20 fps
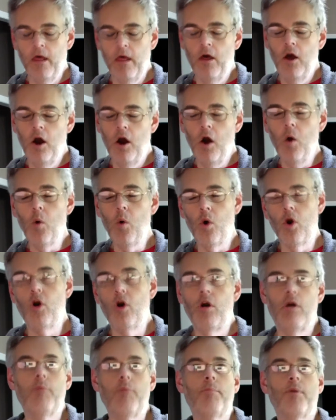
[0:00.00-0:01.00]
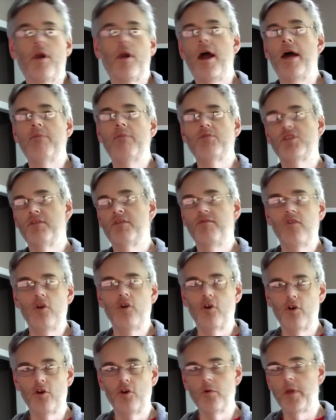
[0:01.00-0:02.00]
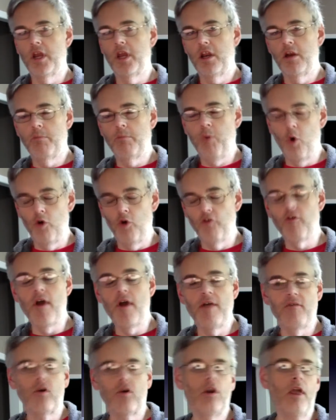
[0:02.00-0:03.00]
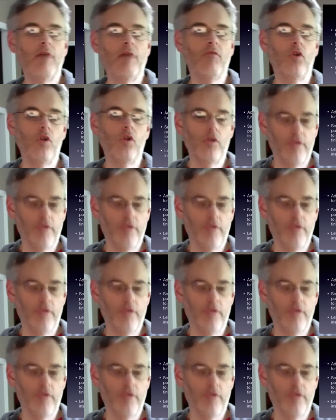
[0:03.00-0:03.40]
Or perhaps if you're doing it at a port driver level,